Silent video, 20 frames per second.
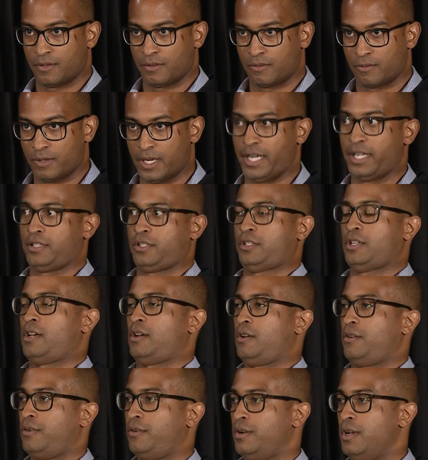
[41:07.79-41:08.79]
right?
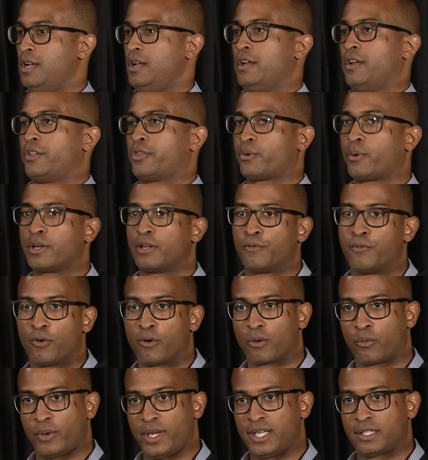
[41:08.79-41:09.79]
So 3 to
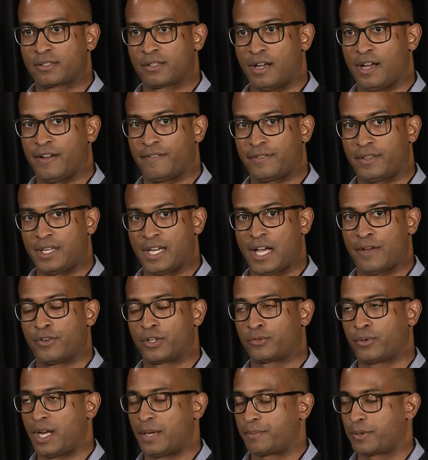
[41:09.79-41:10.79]
4 weeks off the
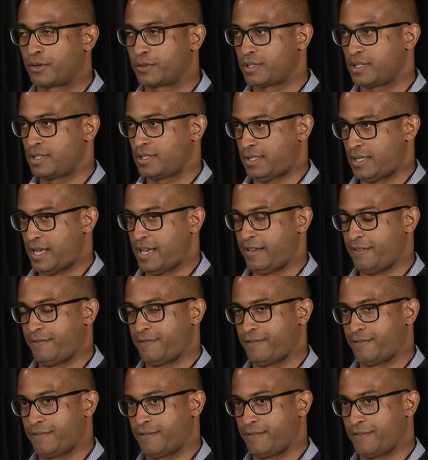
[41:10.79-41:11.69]
average white person's life,